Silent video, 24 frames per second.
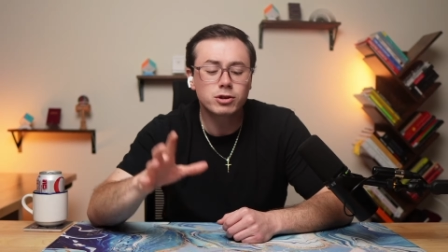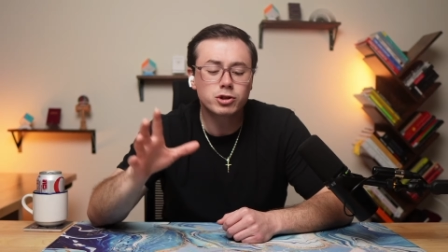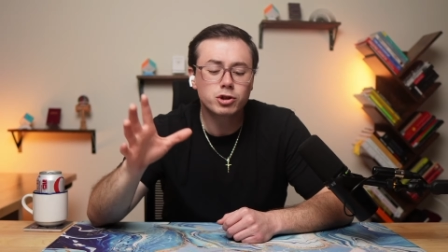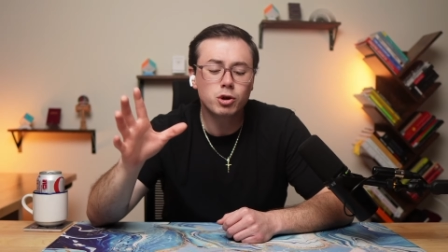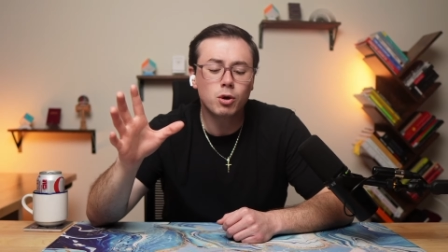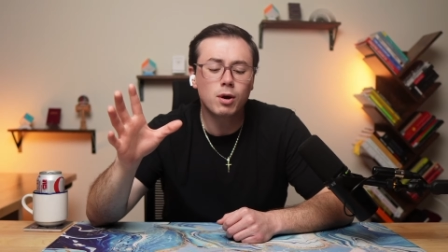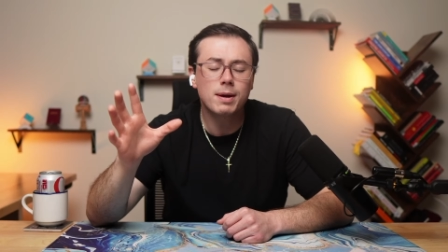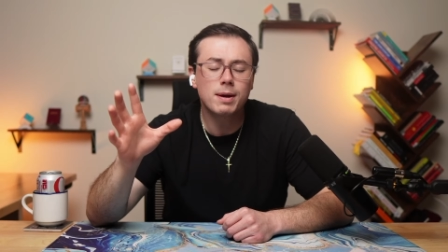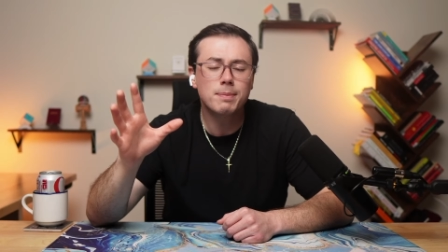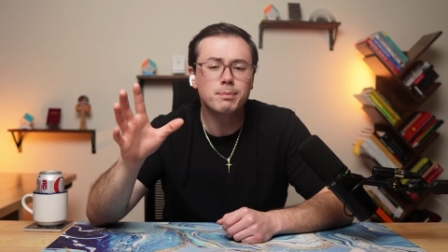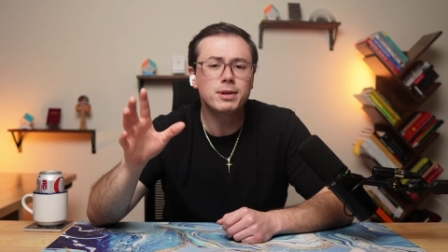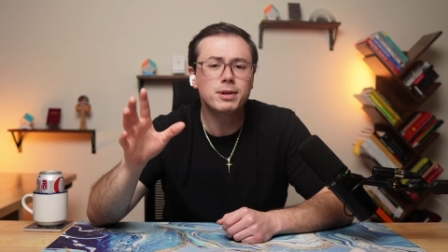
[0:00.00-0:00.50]

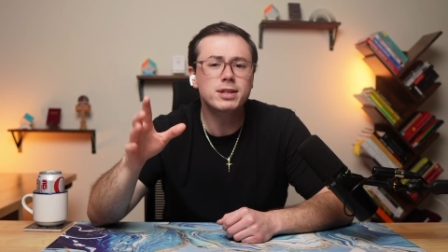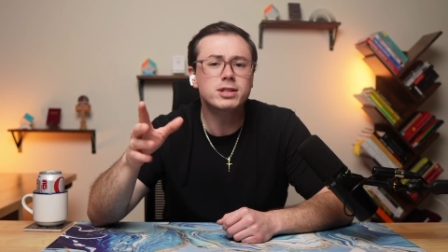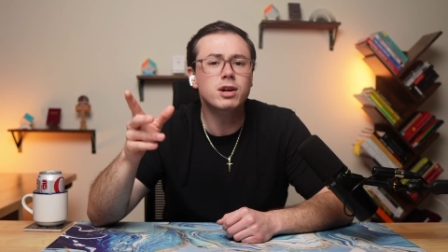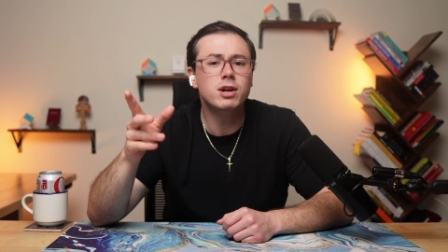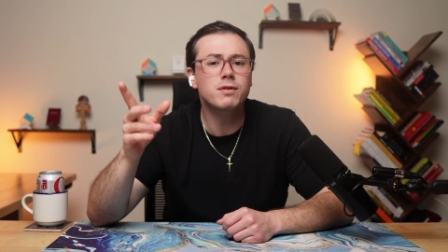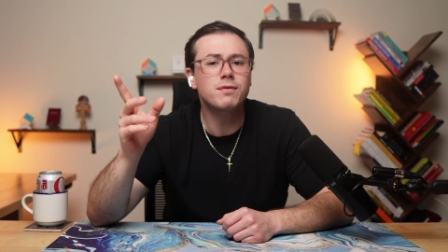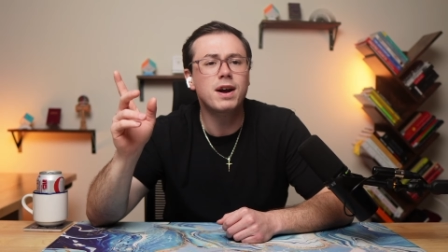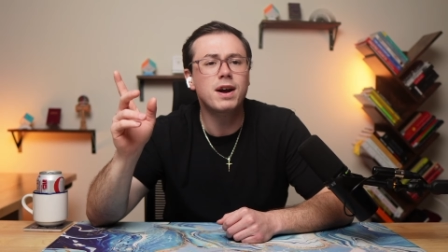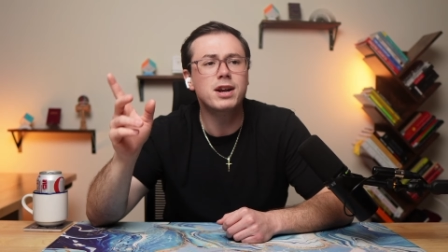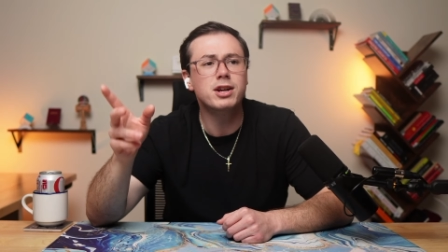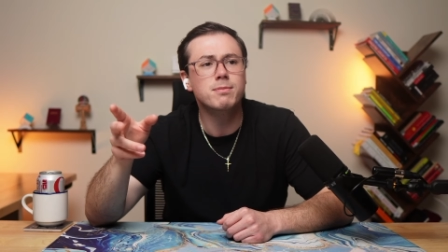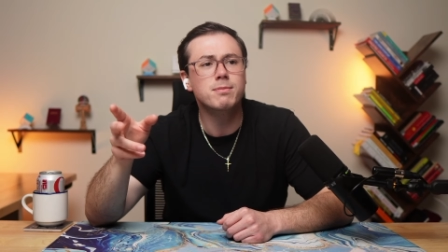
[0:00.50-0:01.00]
Joy, please go
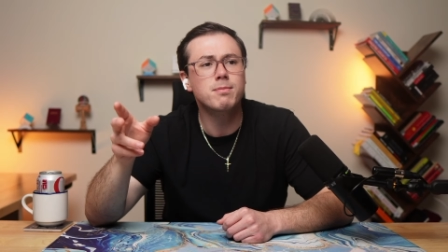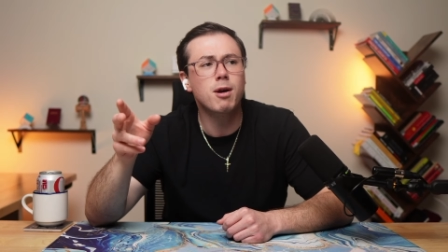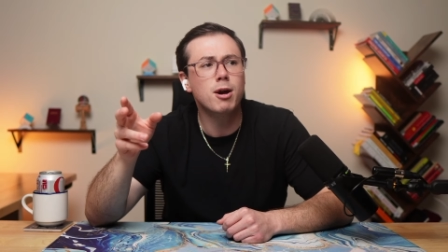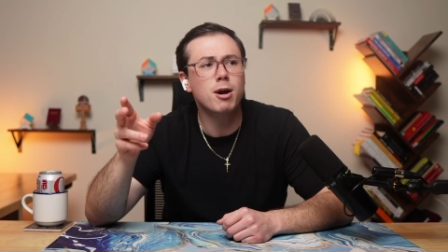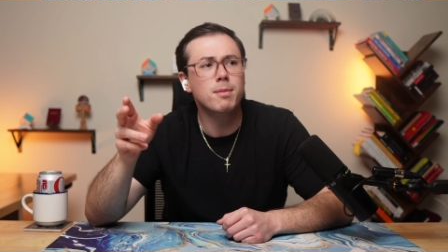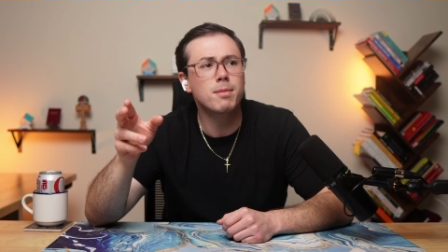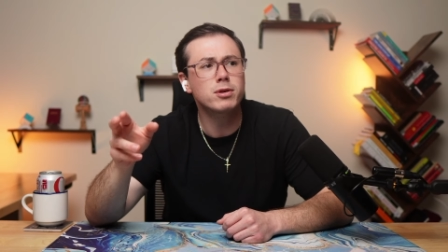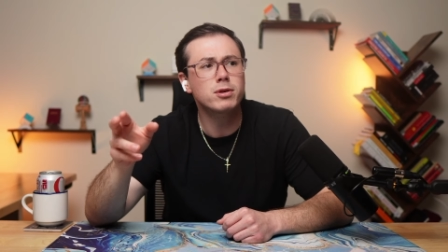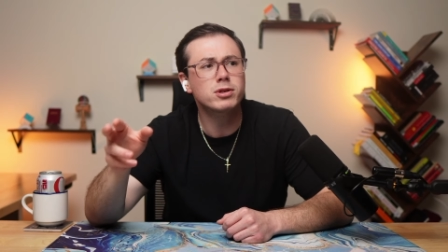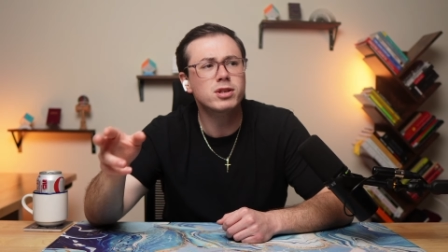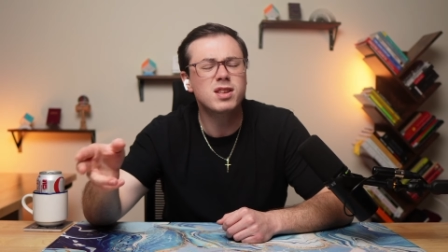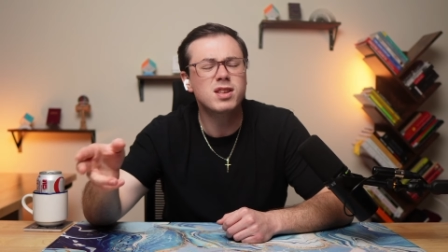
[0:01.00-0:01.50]
find your
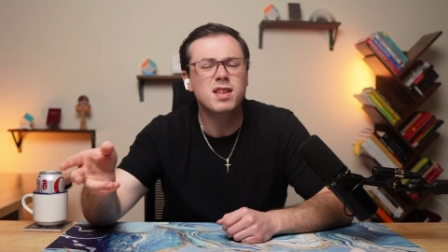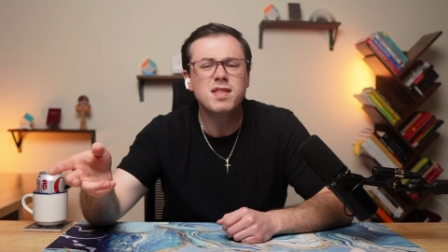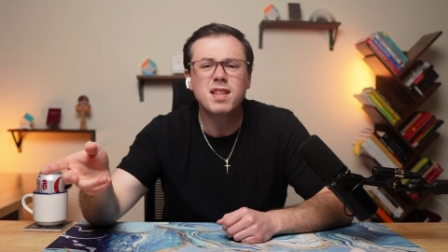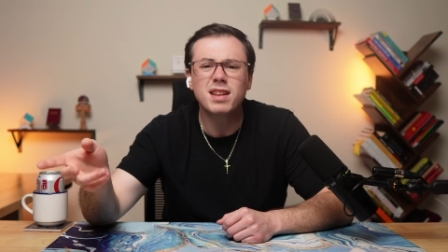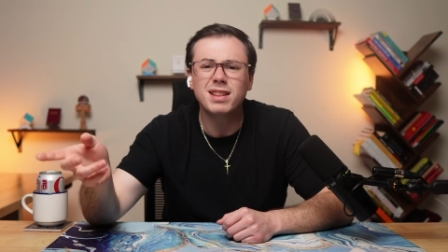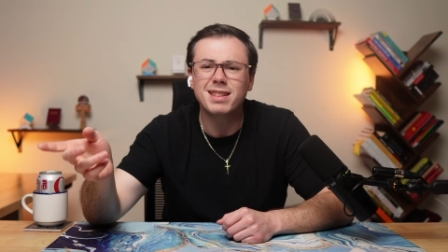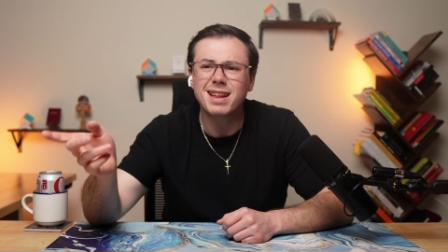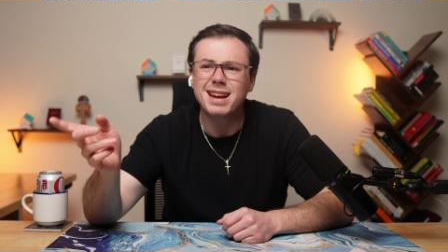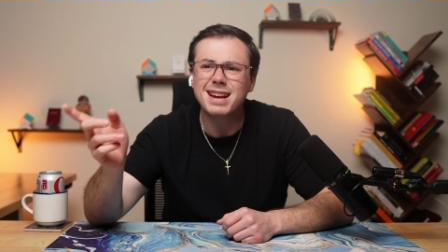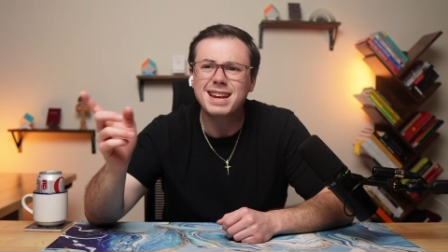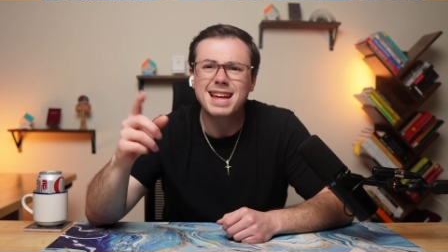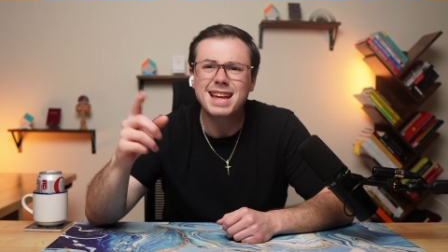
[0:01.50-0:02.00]
marbles. And then the
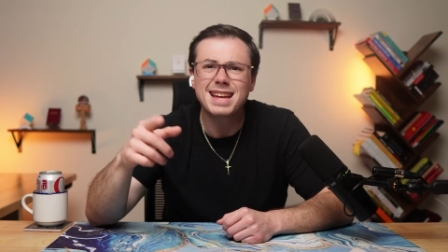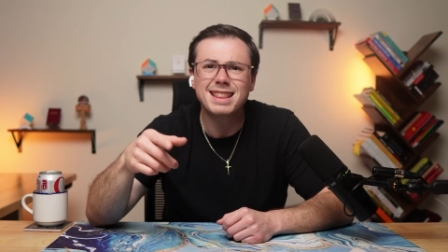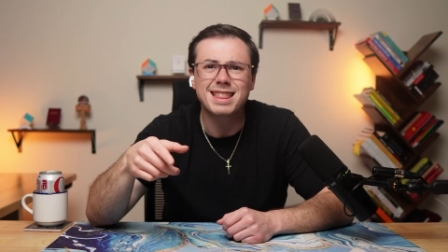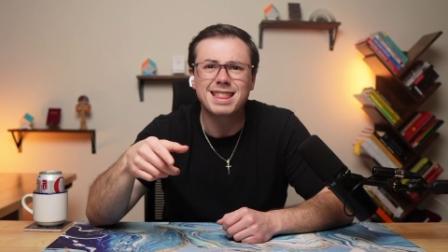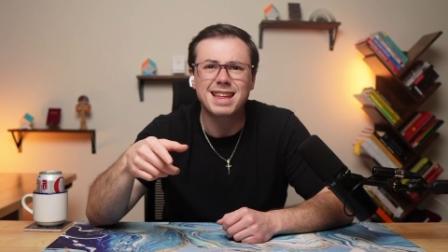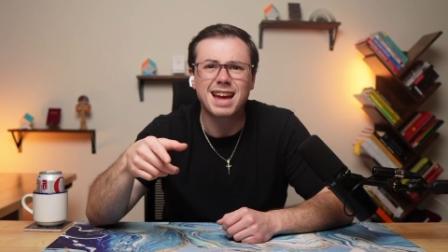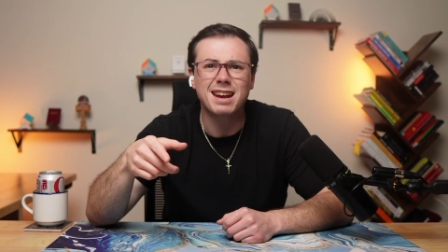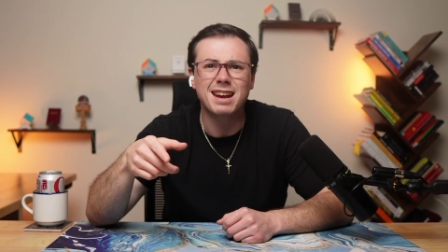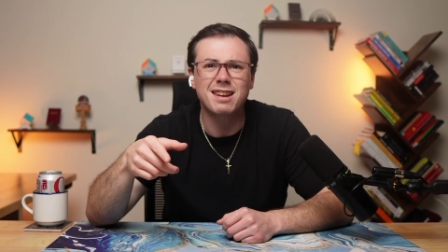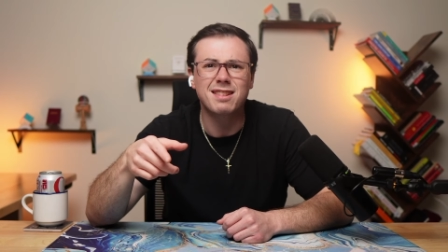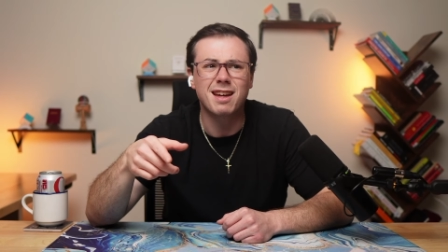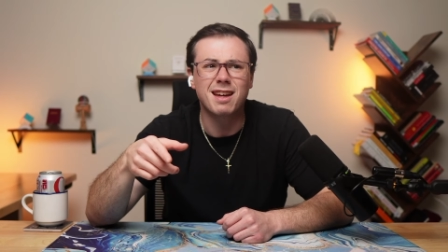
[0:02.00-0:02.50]
lady at the
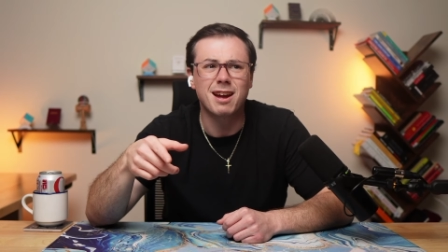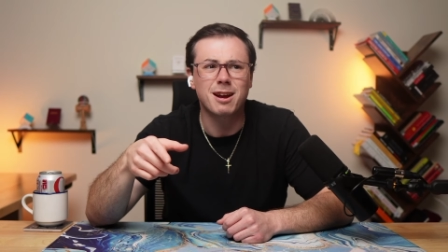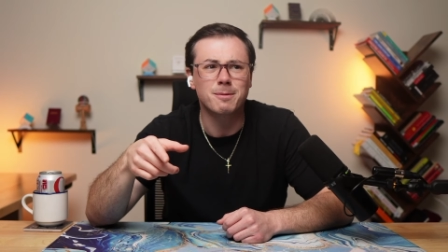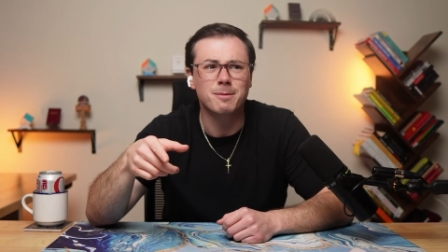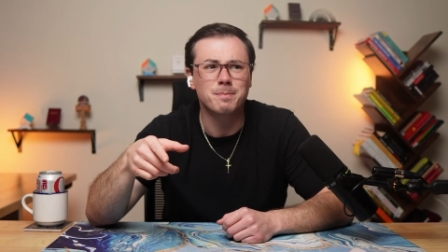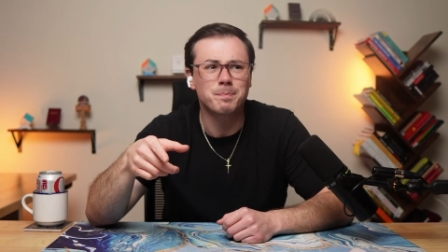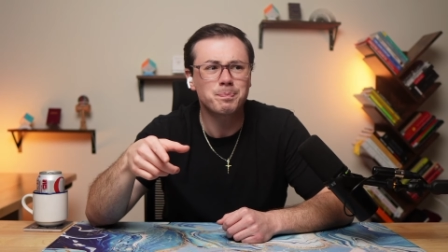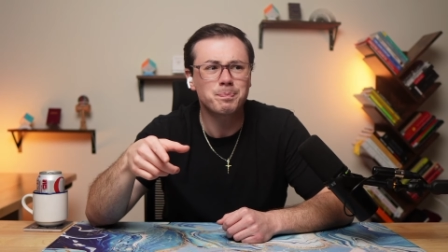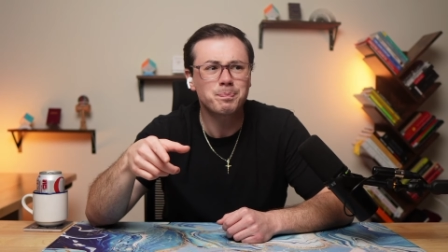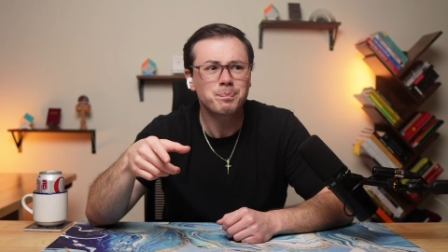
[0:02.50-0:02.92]
end there,